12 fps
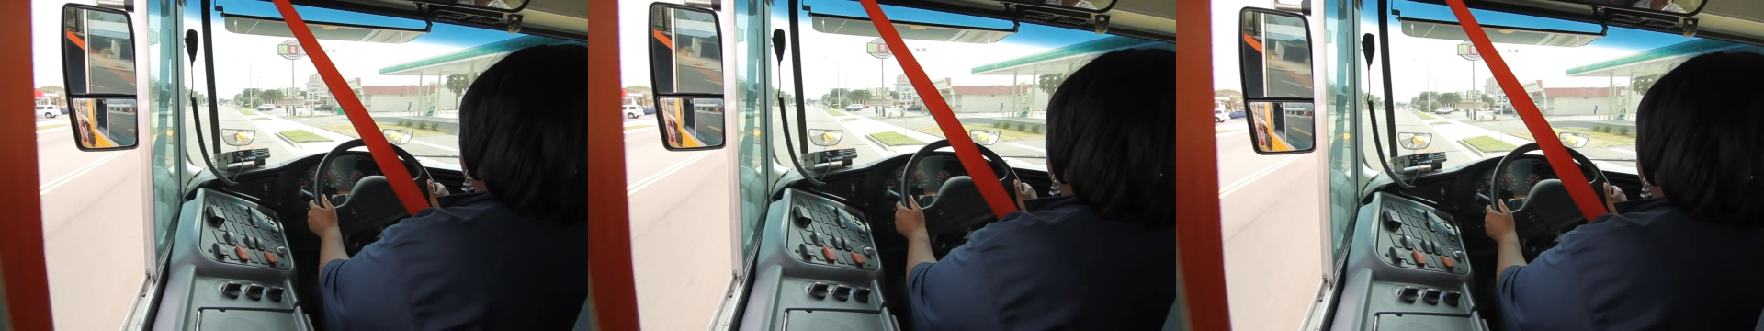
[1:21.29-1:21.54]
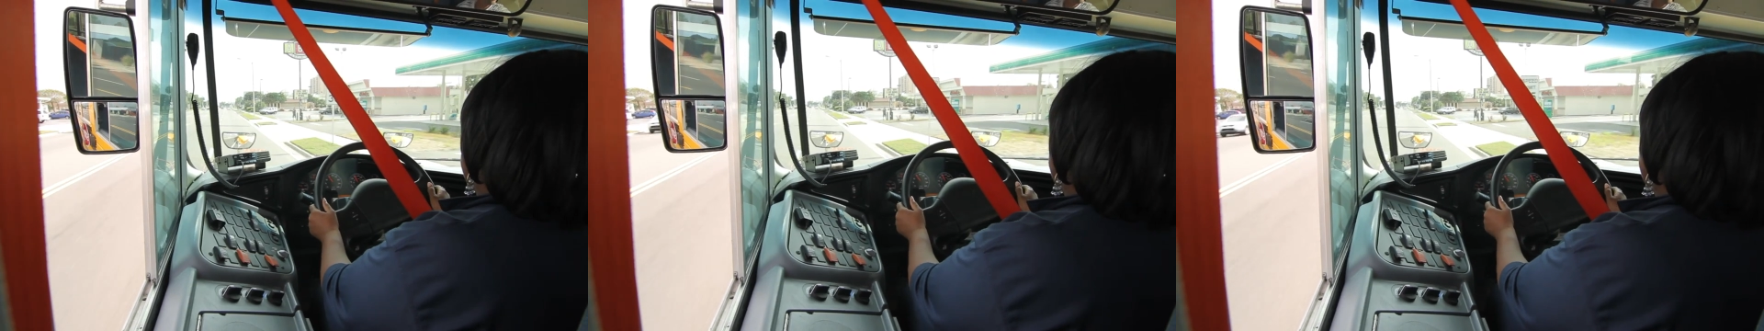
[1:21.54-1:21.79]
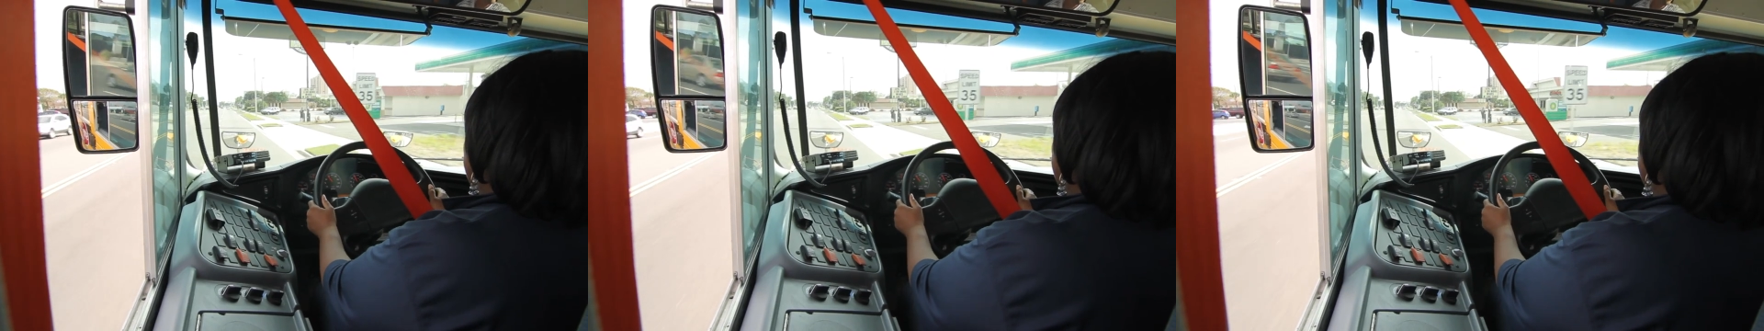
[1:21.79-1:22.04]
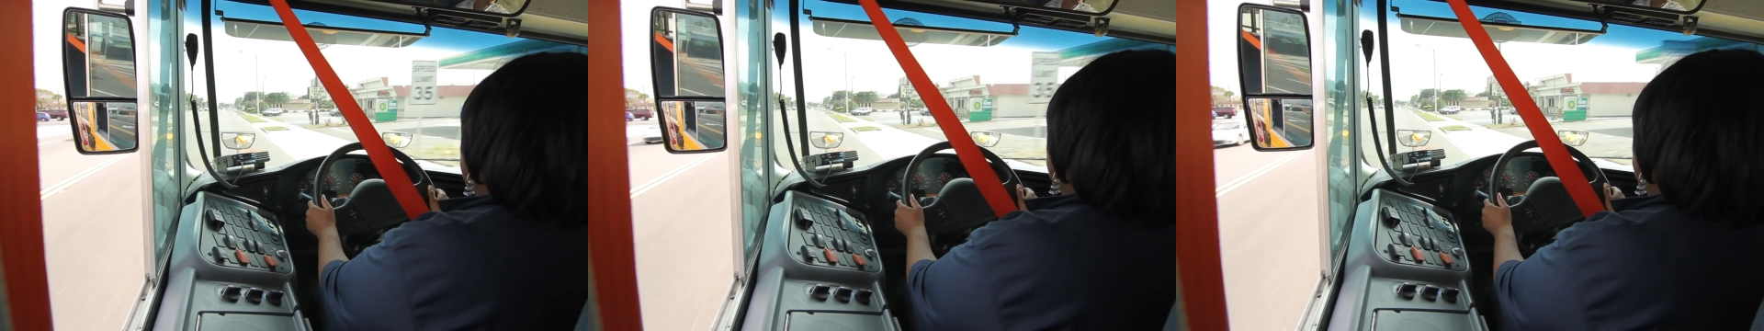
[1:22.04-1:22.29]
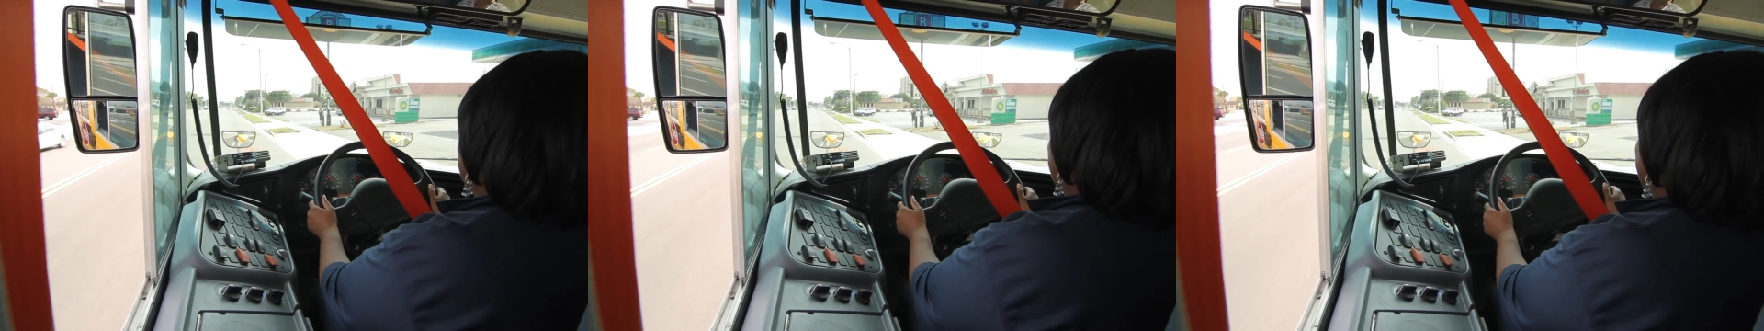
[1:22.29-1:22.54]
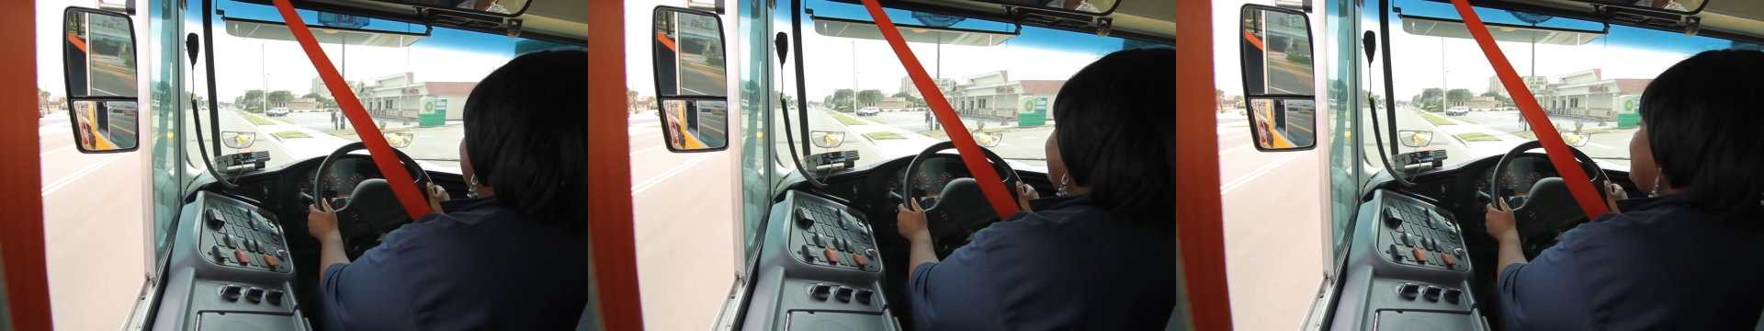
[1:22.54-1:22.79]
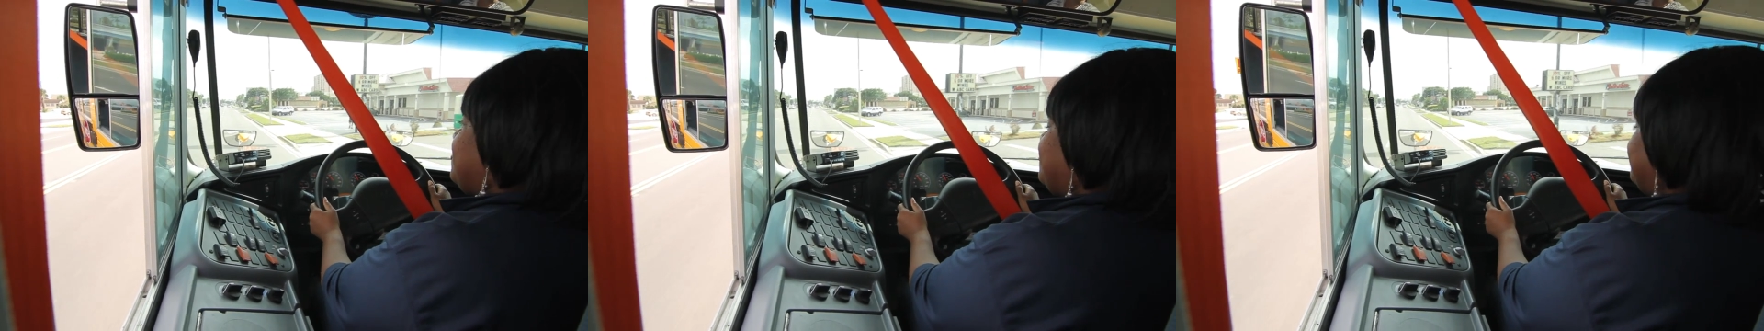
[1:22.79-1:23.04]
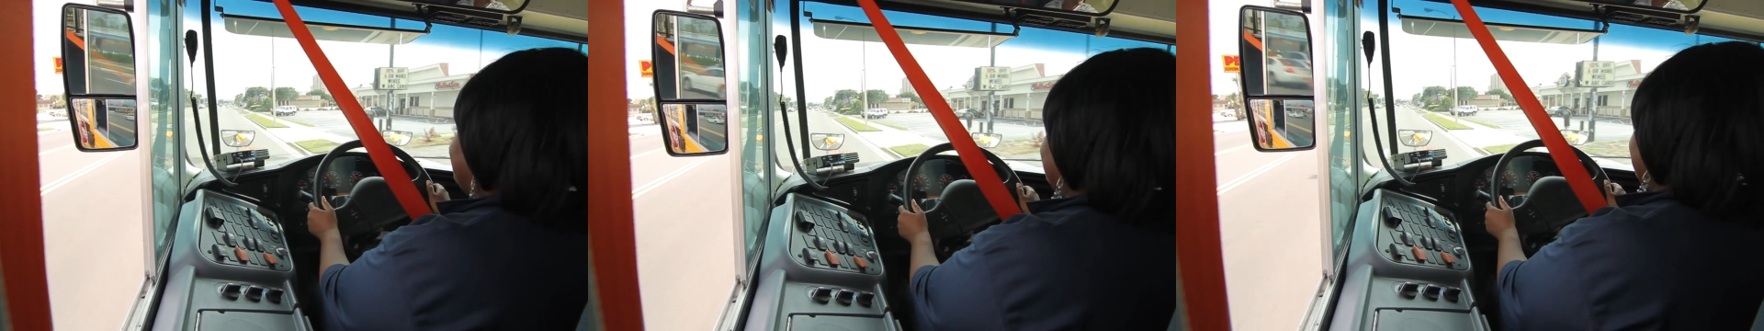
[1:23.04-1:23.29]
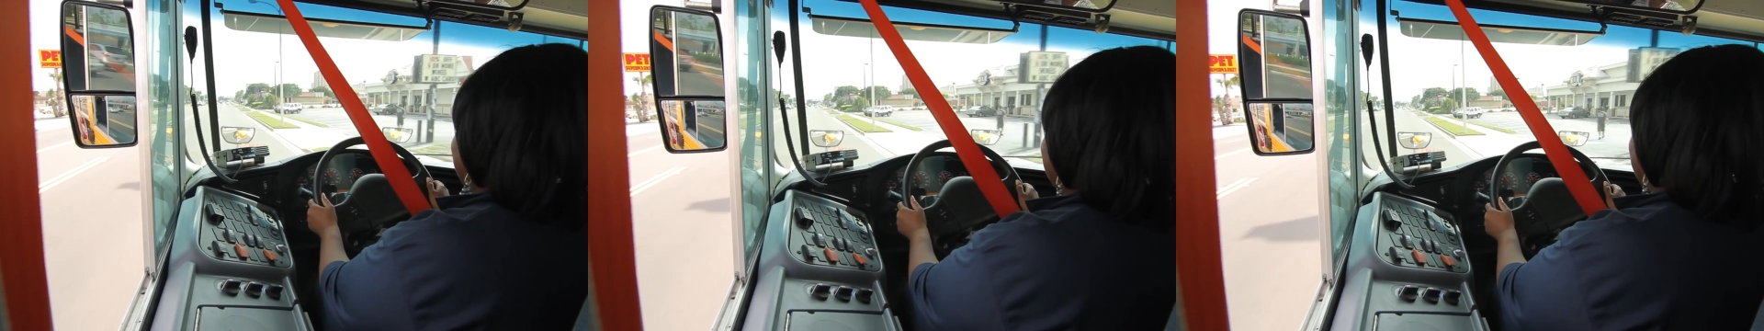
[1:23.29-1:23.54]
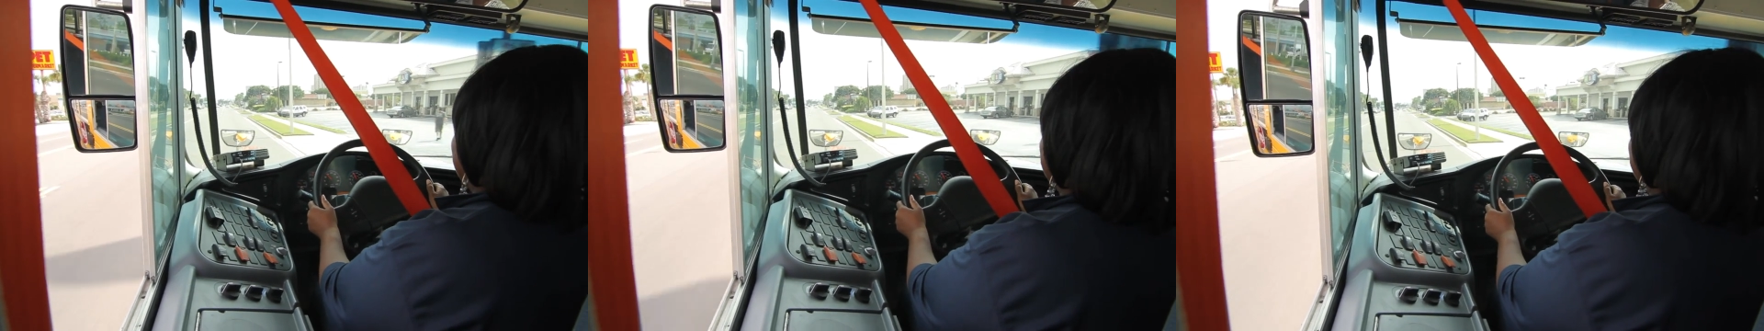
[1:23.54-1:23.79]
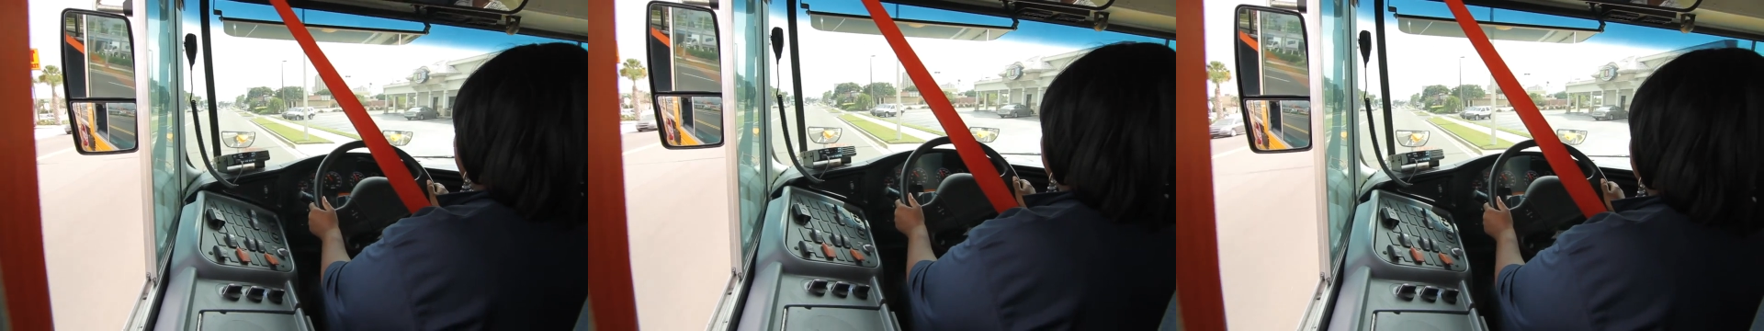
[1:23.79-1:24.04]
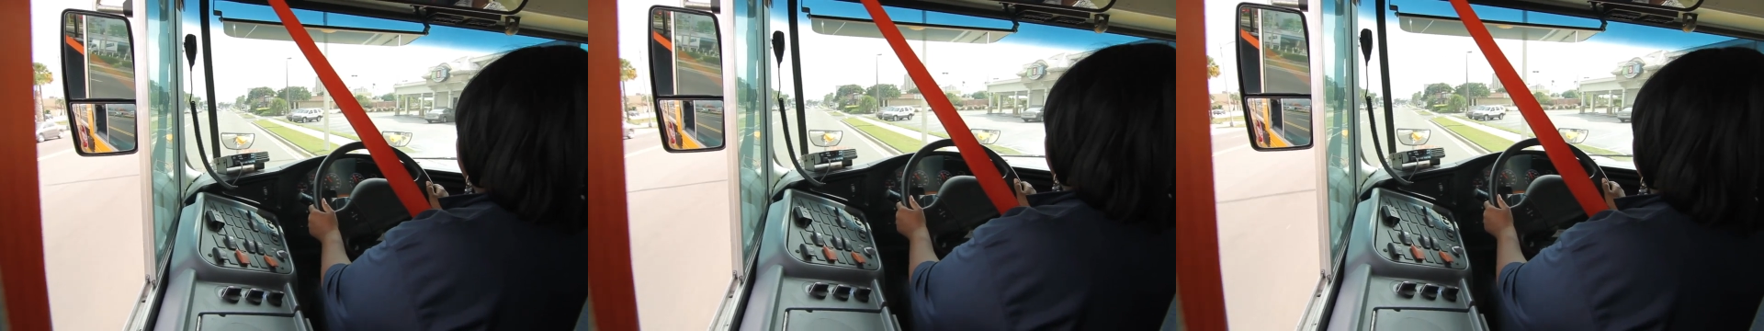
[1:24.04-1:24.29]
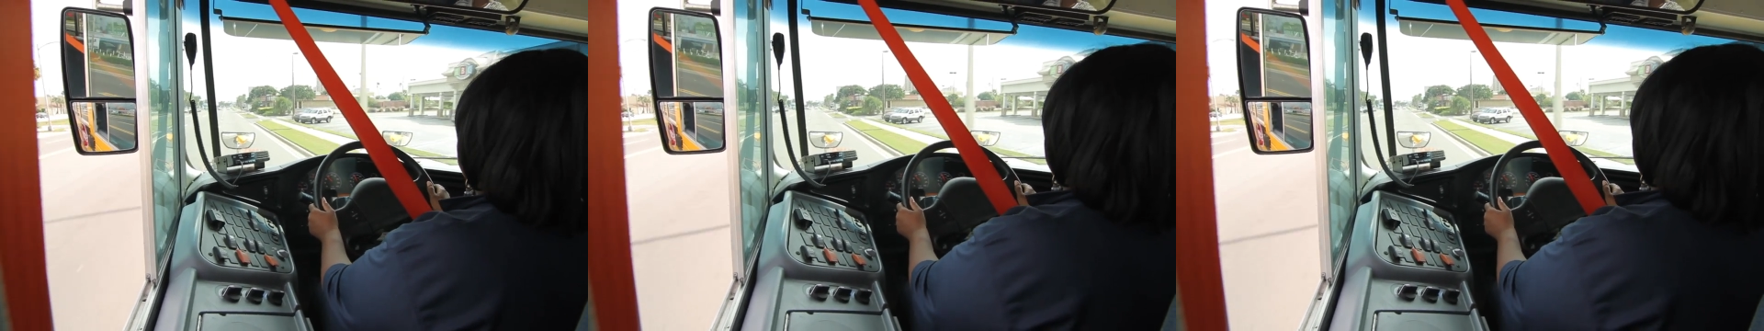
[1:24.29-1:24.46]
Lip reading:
Nobody's mouth can be seen.